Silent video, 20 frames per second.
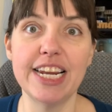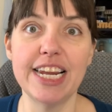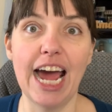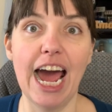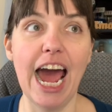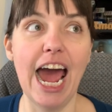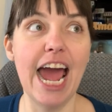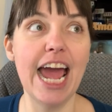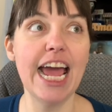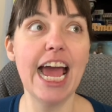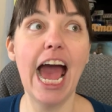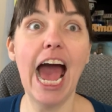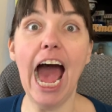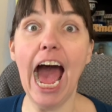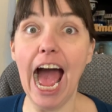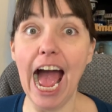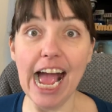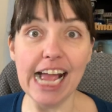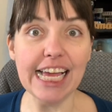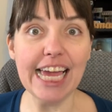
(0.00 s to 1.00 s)
I
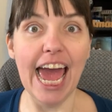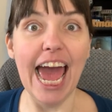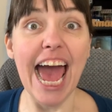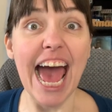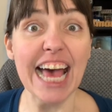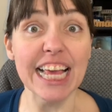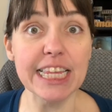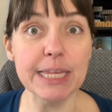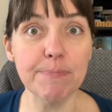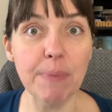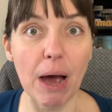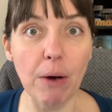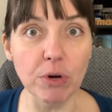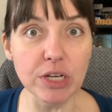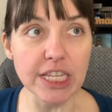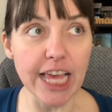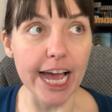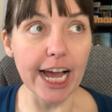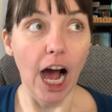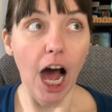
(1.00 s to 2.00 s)
gasped. I
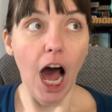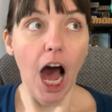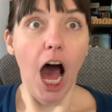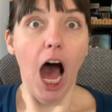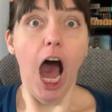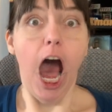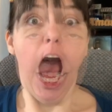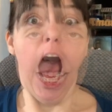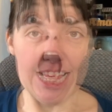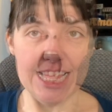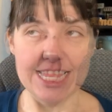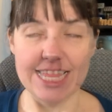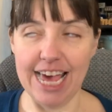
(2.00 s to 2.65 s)
was like, oh!